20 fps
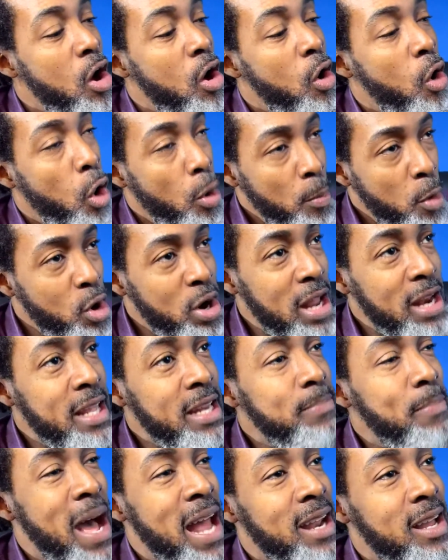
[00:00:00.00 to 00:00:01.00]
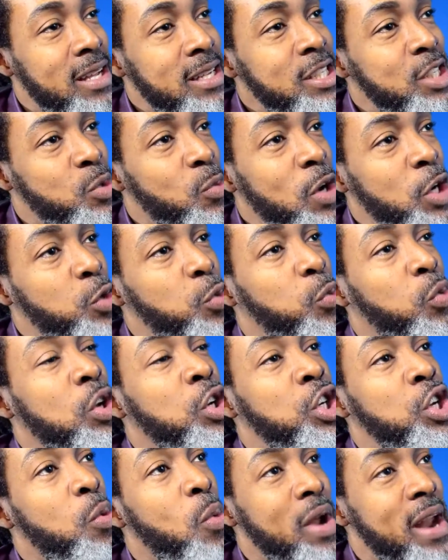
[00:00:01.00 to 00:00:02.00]
hormonal imbalance, which
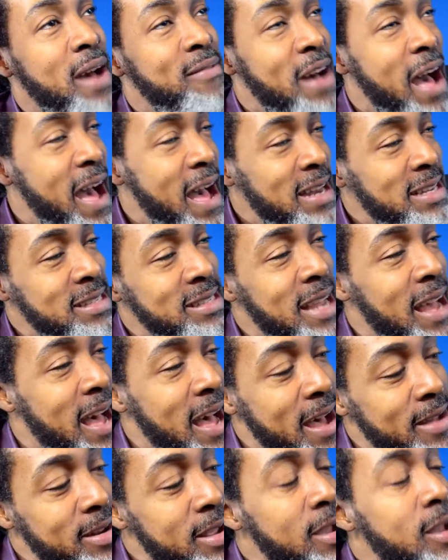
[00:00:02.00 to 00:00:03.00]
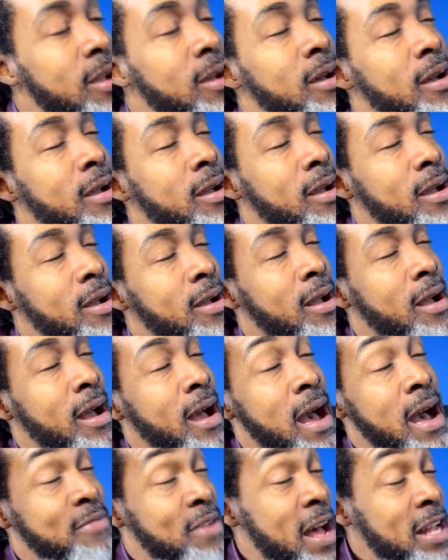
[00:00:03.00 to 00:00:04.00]
she would have had to have
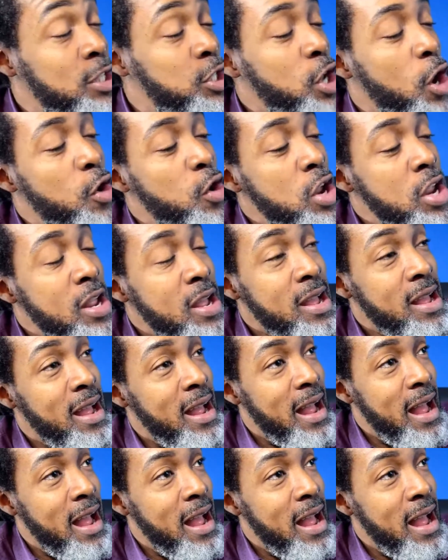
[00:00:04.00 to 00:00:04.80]
had,